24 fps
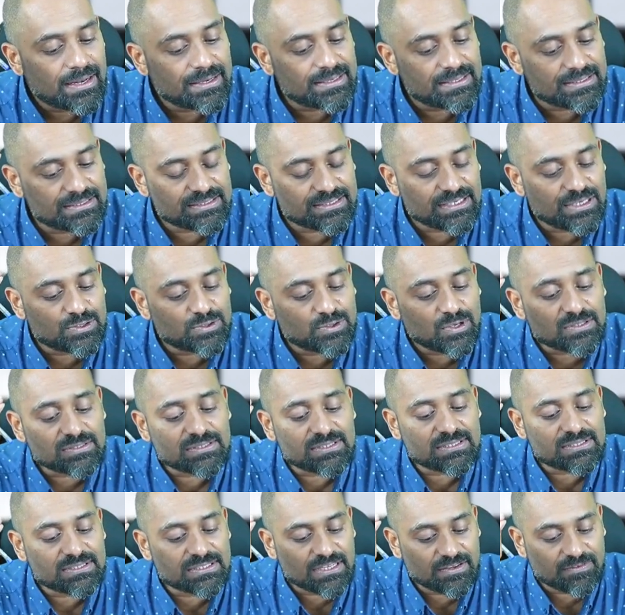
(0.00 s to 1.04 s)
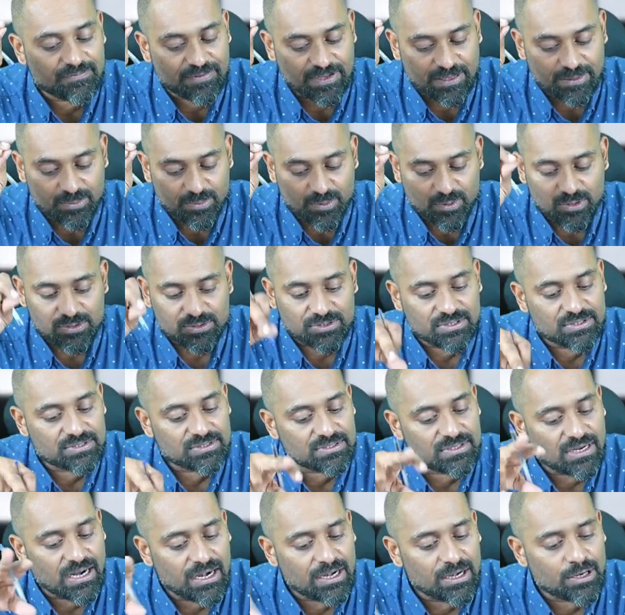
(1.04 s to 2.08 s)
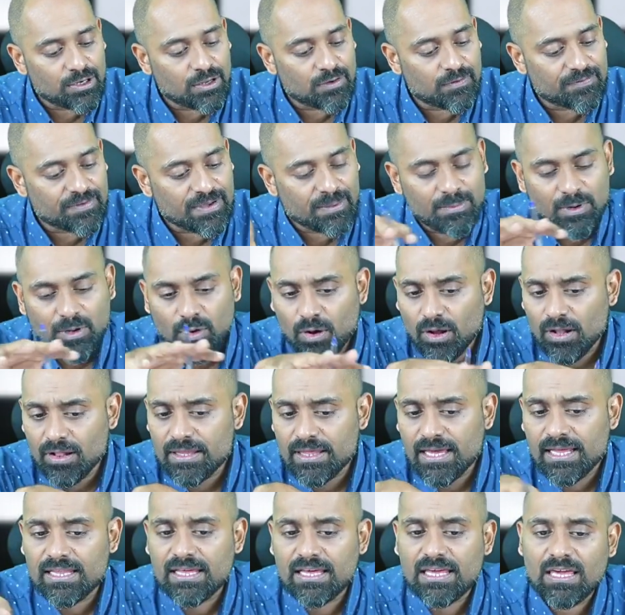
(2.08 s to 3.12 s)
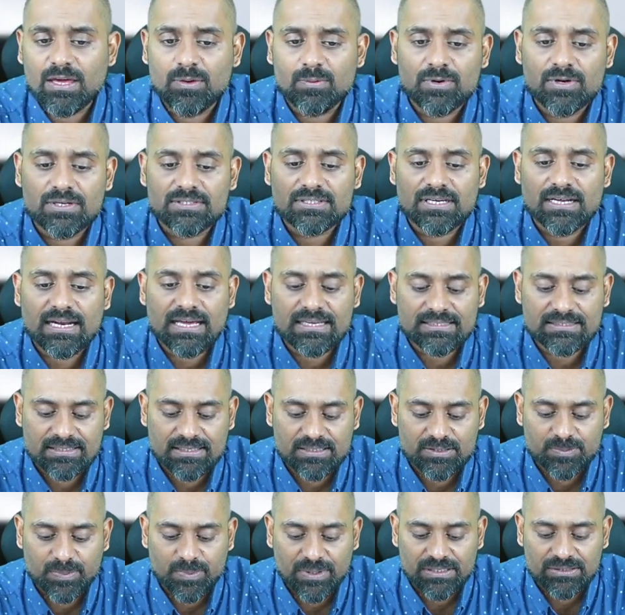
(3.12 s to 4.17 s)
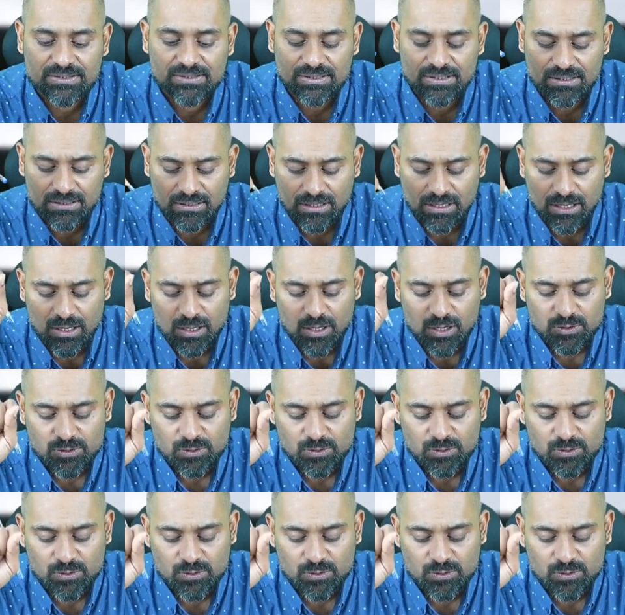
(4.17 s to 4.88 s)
disease or cystic fibrosis run in your family. All the other keywords are as such mentioned.